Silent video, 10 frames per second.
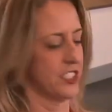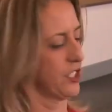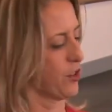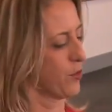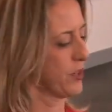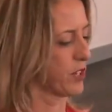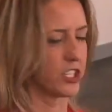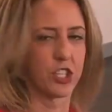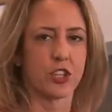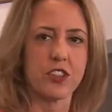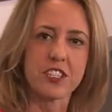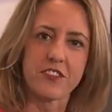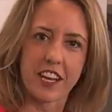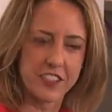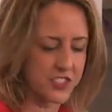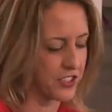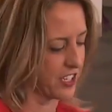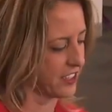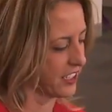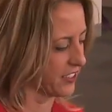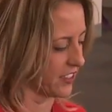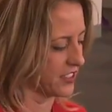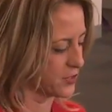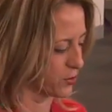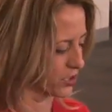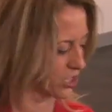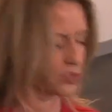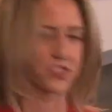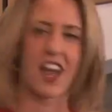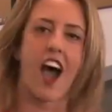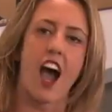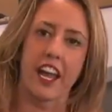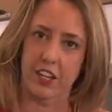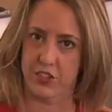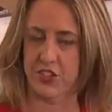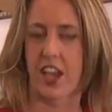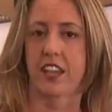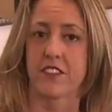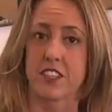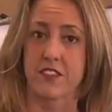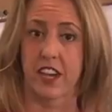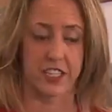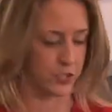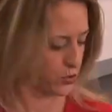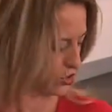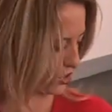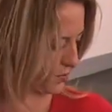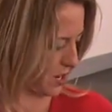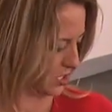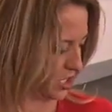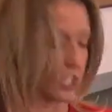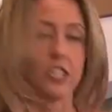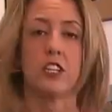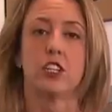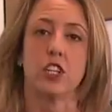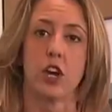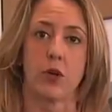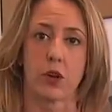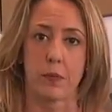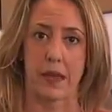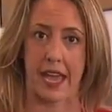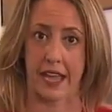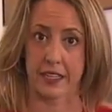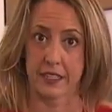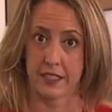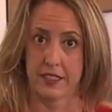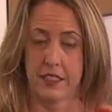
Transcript: So we want to turn the device around like this. We're going to use the higher side of the device, which is marked lower back.